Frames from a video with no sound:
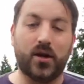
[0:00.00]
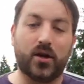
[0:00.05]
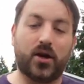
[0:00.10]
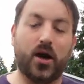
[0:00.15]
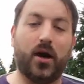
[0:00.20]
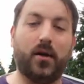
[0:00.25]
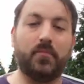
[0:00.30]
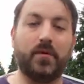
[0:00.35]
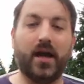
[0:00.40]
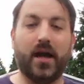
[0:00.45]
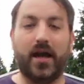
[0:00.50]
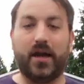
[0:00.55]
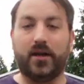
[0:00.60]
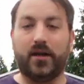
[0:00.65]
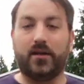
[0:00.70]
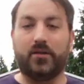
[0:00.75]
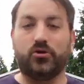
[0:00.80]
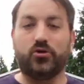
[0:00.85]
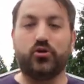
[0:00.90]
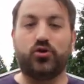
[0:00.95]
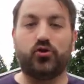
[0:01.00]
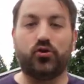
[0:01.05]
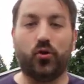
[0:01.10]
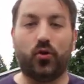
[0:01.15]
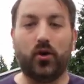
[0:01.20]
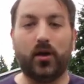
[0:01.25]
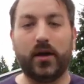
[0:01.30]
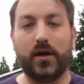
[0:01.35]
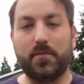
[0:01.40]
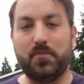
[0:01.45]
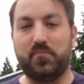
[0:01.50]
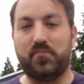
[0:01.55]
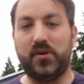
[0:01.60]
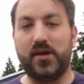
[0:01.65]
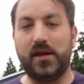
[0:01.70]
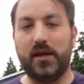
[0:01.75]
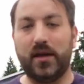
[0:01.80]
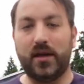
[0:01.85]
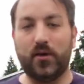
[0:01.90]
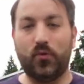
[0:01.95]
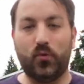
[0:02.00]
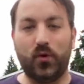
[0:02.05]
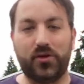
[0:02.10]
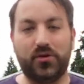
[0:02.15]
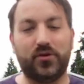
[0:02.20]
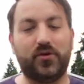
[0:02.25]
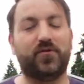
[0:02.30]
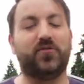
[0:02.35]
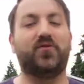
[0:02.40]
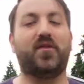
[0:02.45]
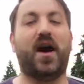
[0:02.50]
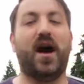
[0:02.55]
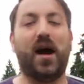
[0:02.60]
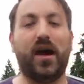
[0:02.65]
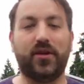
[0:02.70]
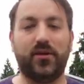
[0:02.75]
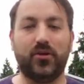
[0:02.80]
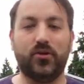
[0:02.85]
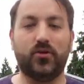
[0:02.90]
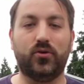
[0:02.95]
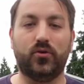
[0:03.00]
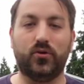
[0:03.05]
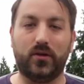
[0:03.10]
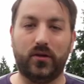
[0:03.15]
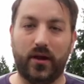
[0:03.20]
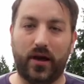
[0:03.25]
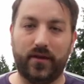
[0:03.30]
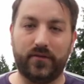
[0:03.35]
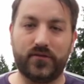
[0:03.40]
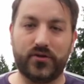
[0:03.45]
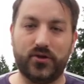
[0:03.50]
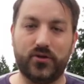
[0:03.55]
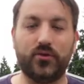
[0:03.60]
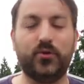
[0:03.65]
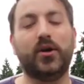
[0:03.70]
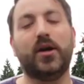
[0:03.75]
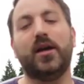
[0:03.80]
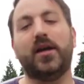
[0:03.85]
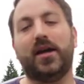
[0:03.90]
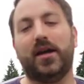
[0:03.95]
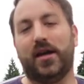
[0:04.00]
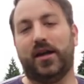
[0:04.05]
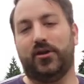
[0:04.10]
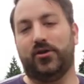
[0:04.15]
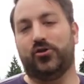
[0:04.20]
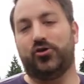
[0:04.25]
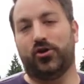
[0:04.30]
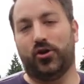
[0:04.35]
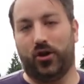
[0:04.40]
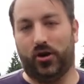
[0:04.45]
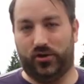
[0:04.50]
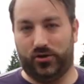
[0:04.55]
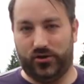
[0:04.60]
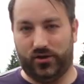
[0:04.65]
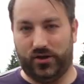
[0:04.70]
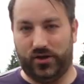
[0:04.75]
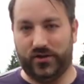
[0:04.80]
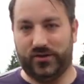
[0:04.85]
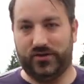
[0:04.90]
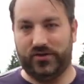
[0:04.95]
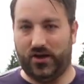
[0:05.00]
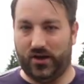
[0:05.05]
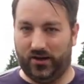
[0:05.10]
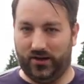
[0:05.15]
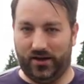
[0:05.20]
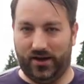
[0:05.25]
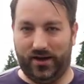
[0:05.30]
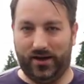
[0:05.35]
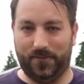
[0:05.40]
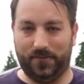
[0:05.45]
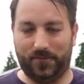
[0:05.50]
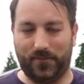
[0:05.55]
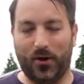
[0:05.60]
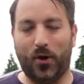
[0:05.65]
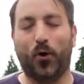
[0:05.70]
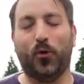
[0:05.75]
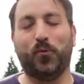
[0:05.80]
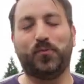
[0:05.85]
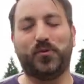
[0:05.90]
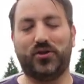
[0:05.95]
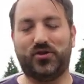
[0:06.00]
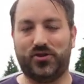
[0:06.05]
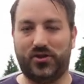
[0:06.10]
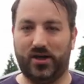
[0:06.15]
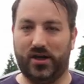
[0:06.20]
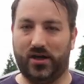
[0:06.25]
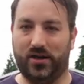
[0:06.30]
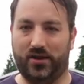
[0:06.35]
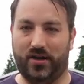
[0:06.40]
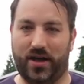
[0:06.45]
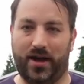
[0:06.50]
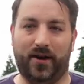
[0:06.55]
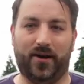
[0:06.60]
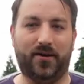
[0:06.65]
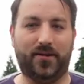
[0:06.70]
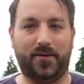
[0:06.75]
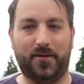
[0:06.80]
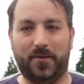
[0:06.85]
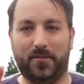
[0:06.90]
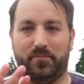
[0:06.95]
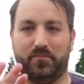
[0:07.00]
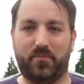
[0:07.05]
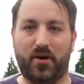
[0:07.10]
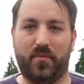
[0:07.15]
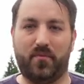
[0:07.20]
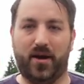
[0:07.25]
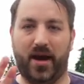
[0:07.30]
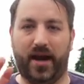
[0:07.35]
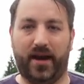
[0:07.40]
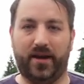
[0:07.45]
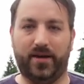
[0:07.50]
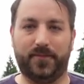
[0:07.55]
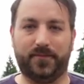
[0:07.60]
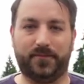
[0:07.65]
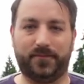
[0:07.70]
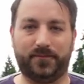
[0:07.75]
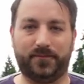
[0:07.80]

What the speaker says: Come and enjoy being with your Father who loves you in church this Sunday. Hope to see you there. Bye-bye.